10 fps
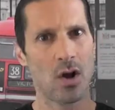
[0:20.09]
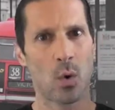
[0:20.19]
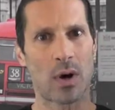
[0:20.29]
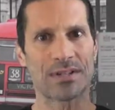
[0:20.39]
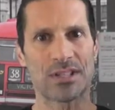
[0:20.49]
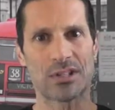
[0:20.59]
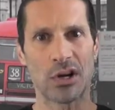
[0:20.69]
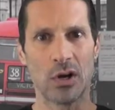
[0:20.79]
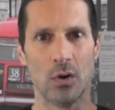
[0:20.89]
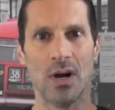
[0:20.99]
what to
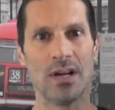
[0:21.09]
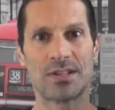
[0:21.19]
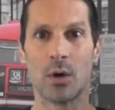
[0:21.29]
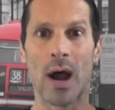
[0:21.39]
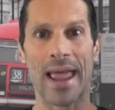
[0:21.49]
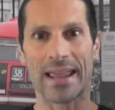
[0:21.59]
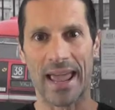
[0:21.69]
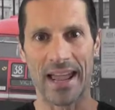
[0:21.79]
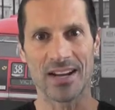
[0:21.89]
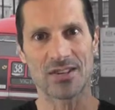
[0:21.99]
do to
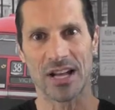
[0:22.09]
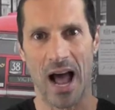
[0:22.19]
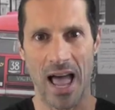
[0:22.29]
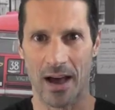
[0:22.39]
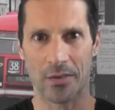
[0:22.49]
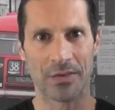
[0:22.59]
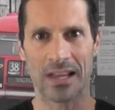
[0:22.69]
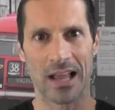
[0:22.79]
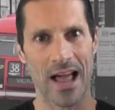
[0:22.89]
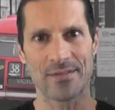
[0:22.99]
engage in a healthy
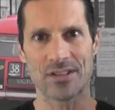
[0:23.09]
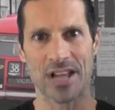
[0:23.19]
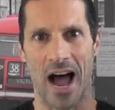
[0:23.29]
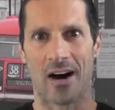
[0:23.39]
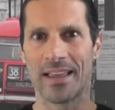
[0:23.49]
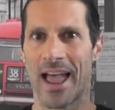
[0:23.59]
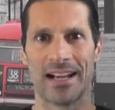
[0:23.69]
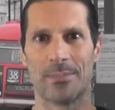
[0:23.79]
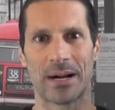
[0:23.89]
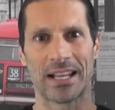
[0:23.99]
lifestyle. Yeah,
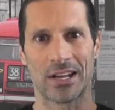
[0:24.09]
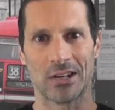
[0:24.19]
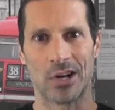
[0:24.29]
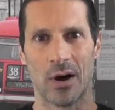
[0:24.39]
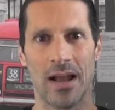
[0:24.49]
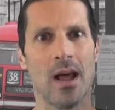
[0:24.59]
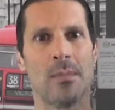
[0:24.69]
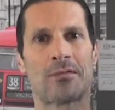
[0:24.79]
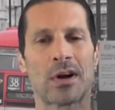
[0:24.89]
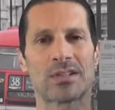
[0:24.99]
anybody can do it.
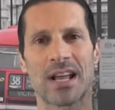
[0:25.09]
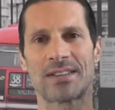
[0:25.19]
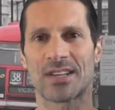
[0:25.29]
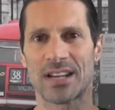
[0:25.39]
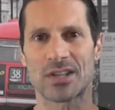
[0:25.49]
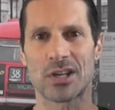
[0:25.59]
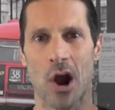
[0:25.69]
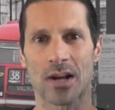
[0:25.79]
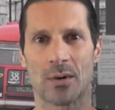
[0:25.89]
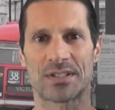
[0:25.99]
But first, let's get
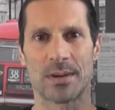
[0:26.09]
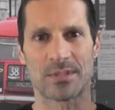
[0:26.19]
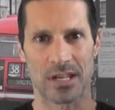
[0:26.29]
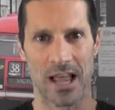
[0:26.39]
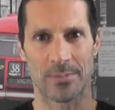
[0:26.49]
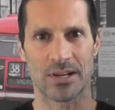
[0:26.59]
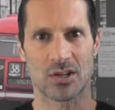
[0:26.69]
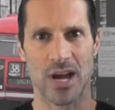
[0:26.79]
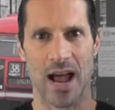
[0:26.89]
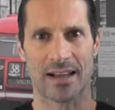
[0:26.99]
started with some celebrity
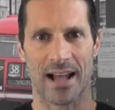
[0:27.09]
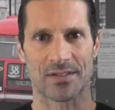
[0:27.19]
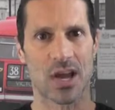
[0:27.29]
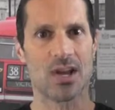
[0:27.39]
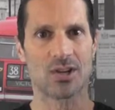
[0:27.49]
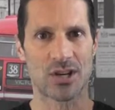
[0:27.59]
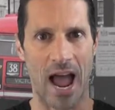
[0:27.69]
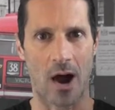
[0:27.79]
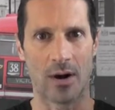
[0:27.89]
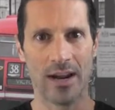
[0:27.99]
shout-outs,
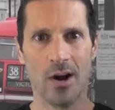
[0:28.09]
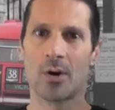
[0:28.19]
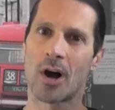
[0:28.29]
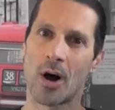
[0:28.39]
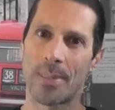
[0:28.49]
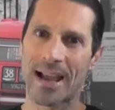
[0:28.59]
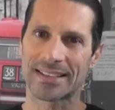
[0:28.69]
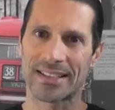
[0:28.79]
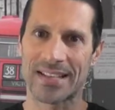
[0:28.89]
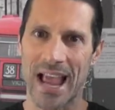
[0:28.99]
shall we? We're going back to
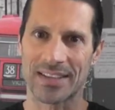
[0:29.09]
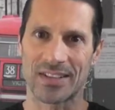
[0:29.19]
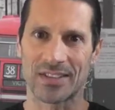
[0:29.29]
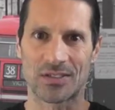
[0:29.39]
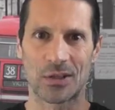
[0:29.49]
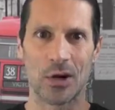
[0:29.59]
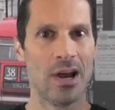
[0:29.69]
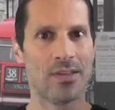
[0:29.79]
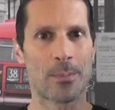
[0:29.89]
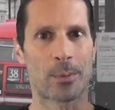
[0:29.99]
Texas to
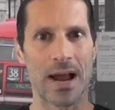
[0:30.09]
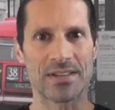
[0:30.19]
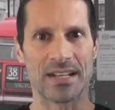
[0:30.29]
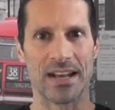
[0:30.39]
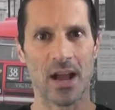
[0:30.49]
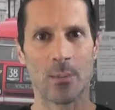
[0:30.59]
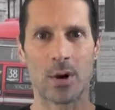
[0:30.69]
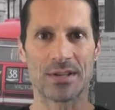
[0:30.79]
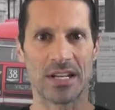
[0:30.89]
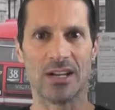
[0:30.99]
the president,
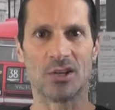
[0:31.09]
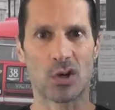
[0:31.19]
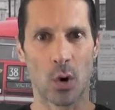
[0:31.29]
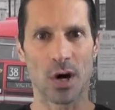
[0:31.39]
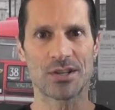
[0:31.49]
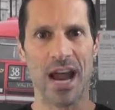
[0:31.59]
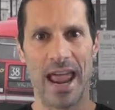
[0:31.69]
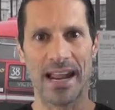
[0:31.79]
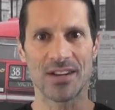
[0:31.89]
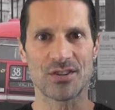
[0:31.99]
President George
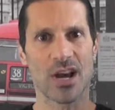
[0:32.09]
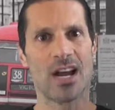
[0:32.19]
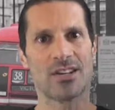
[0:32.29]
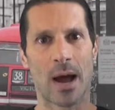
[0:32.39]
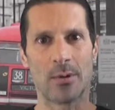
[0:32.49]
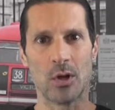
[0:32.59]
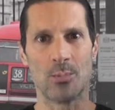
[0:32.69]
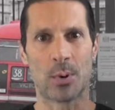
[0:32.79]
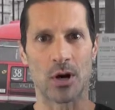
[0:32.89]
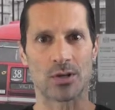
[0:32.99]
H.W.
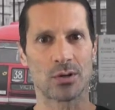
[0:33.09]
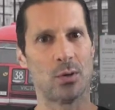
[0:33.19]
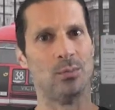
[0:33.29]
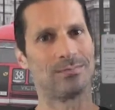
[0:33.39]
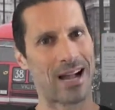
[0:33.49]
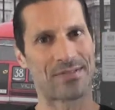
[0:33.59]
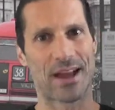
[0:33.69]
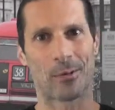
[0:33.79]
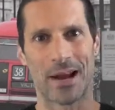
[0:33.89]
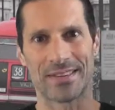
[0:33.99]
Bush. Ooh, got that
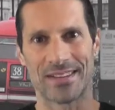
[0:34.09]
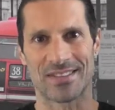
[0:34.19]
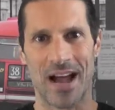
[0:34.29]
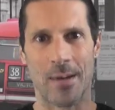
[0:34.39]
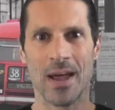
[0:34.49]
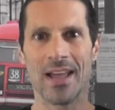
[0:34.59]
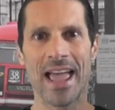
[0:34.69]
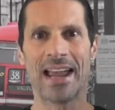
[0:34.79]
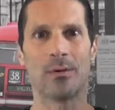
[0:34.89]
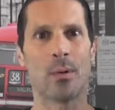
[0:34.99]
right this time. Yeah,
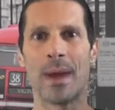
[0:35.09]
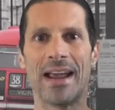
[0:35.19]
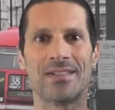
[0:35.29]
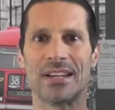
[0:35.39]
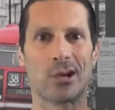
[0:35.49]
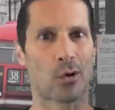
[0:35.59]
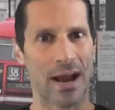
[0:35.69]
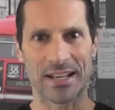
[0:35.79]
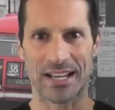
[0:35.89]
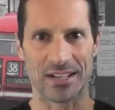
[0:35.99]
he remains in
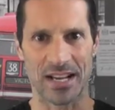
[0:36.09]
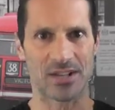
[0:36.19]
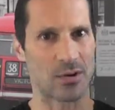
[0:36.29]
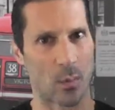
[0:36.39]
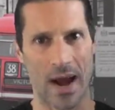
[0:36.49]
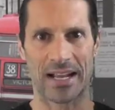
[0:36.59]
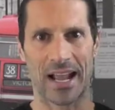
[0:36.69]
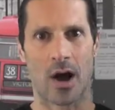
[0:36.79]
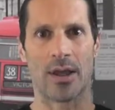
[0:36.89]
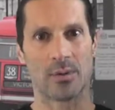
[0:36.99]
great condition. Way to
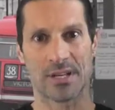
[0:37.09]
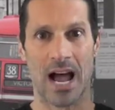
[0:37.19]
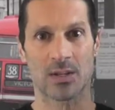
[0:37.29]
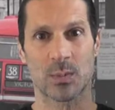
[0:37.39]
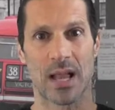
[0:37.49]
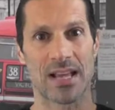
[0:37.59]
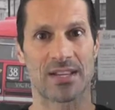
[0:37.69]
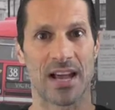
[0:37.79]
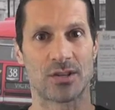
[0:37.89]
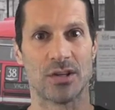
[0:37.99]
go. He was hospitalized,
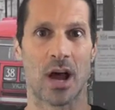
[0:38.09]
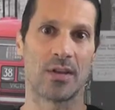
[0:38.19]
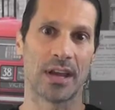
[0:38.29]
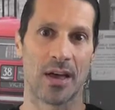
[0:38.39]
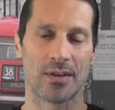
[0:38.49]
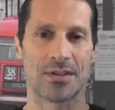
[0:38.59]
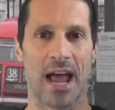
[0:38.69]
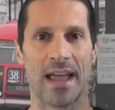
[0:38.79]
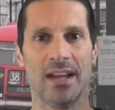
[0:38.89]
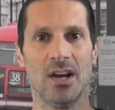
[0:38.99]
as you know, the other
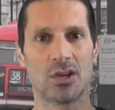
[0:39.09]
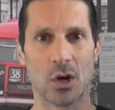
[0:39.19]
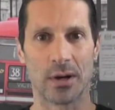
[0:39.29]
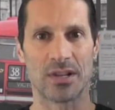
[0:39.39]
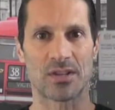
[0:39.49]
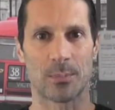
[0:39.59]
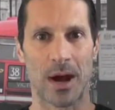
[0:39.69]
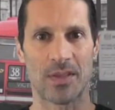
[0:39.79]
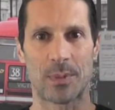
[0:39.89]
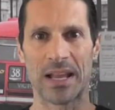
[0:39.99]
day, shortness of
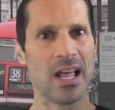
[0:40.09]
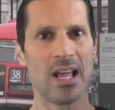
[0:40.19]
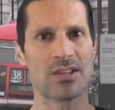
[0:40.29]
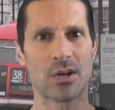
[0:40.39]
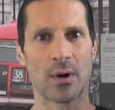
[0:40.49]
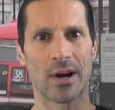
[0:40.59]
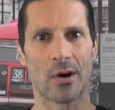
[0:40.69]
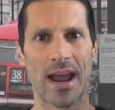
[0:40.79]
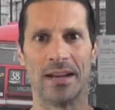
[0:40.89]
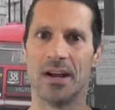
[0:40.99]
breath, but he's doing
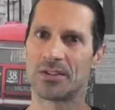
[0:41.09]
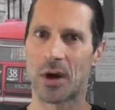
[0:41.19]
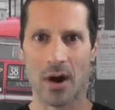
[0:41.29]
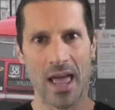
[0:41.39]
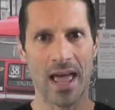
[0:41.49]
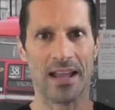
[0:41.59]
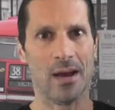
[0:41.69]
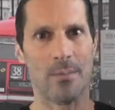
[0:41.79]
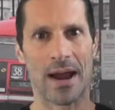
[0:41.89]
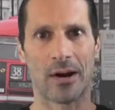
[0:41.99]
great. So, hey,
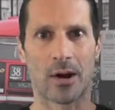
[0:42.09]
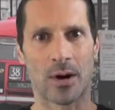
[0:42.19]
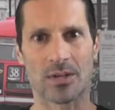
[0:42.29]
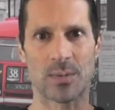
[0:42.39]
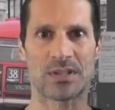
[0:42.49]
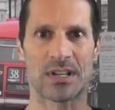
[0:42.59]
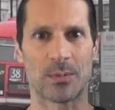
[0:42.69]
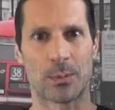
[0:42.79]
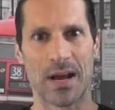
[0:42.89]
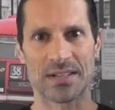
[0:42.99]
Merry Christmas to the
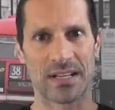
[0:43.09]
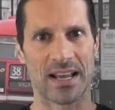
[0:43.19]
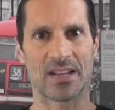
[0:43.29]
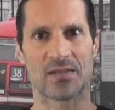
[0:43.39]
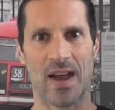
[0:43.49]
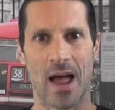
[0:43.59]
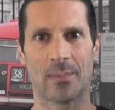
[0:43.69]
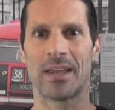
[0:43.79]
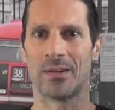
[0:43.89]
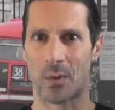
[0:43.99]
president and his
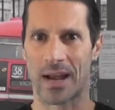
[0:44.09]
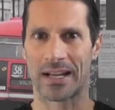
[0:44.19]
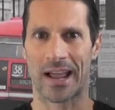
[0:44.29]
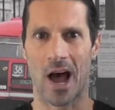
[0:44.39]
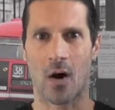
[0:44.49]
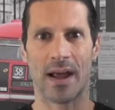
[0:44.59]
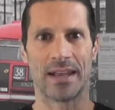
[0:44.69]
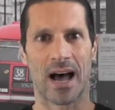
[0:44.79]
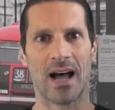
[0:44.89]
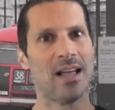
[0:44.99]
family, and way to go. And
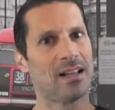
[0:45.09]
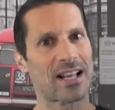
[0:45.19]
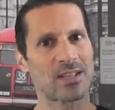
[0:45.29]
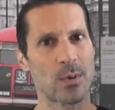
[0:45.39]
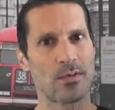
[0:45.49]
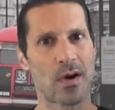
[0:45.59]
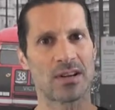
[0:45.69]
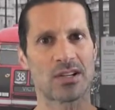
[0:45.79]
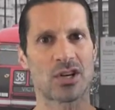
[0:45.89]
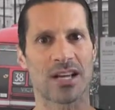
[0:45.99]
let's move over to
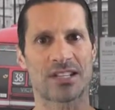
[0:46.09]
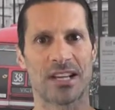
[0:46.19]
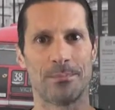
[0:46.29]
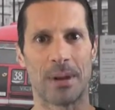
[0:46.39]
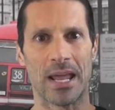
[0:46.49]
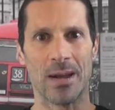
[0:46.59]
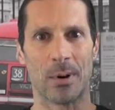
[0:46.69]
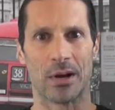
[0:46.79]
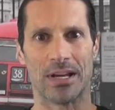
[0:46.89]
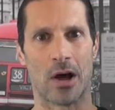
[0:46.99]
Justin Bieber.
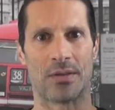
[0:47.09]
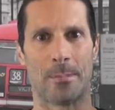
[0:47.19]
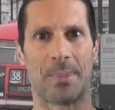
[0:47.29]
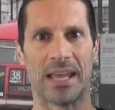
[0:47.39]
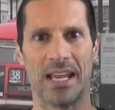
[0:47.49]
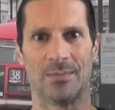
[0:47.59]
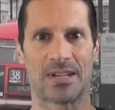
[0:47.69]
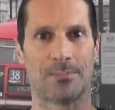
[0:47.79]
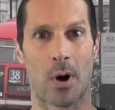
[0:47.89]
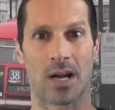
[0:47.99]
You know, the Biebs. He
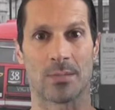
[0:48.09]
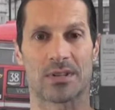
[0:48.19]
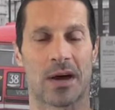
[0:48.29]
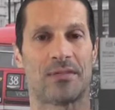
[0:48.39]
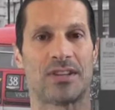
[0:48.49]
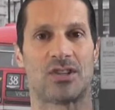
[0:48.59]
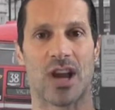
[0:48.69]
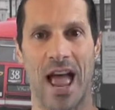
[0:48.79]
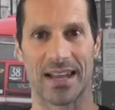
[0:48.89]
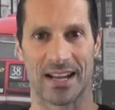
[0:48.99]
bought himself a
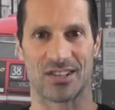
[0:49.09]
jet, a